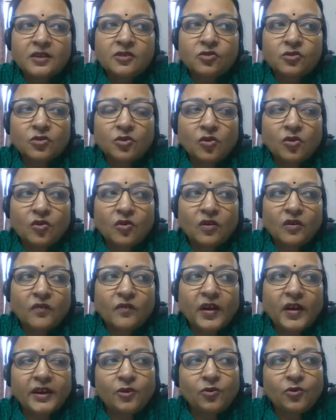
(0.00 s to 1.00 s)
so
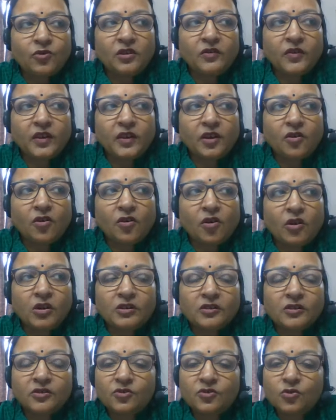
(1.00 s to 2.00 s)
why don't we call
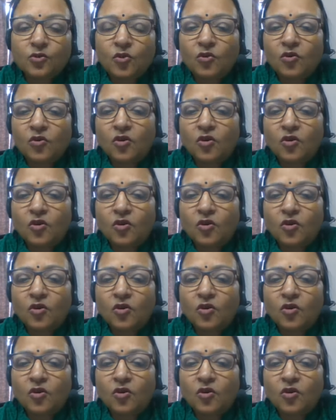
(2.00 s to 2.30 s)
the so